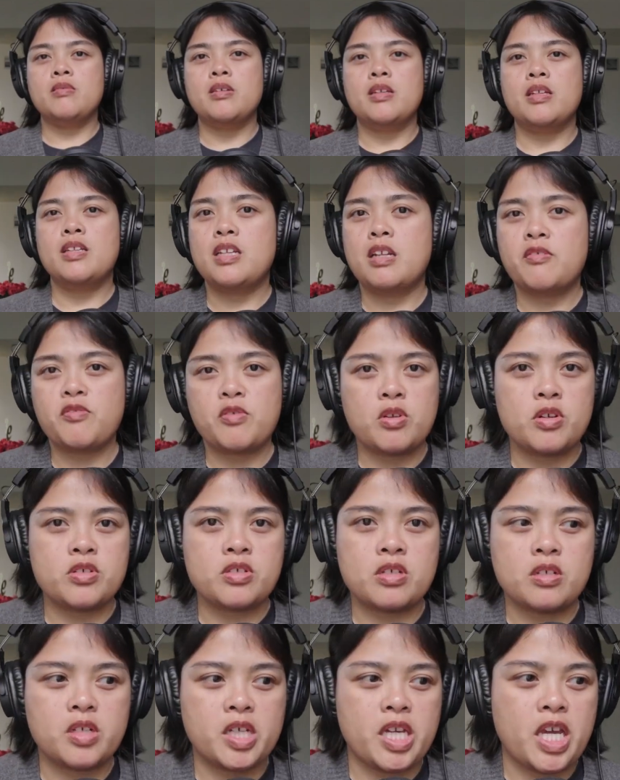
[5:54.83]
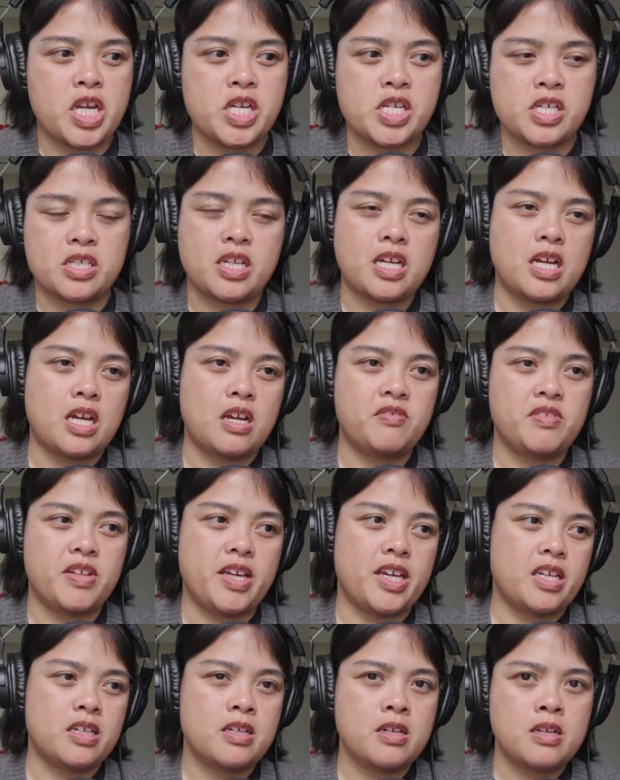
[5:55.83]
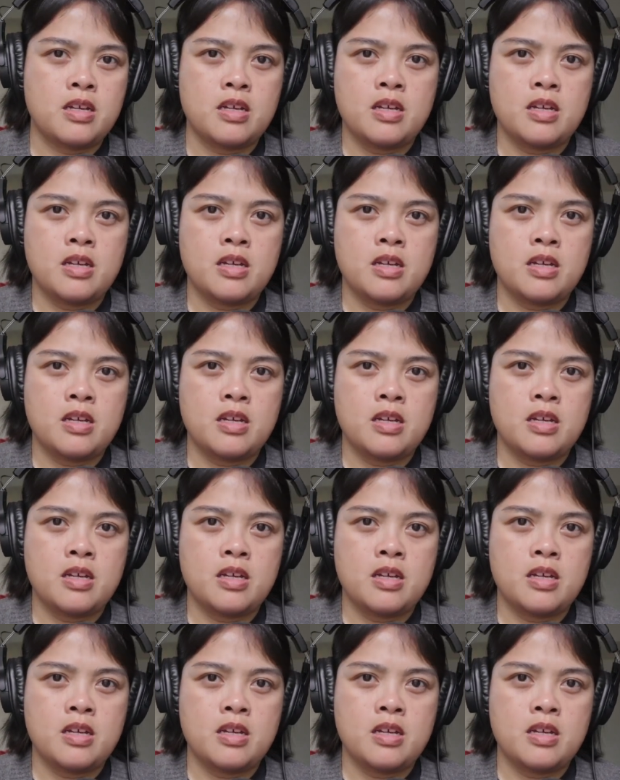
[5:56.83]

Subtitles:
And then of course on occasion I'll have like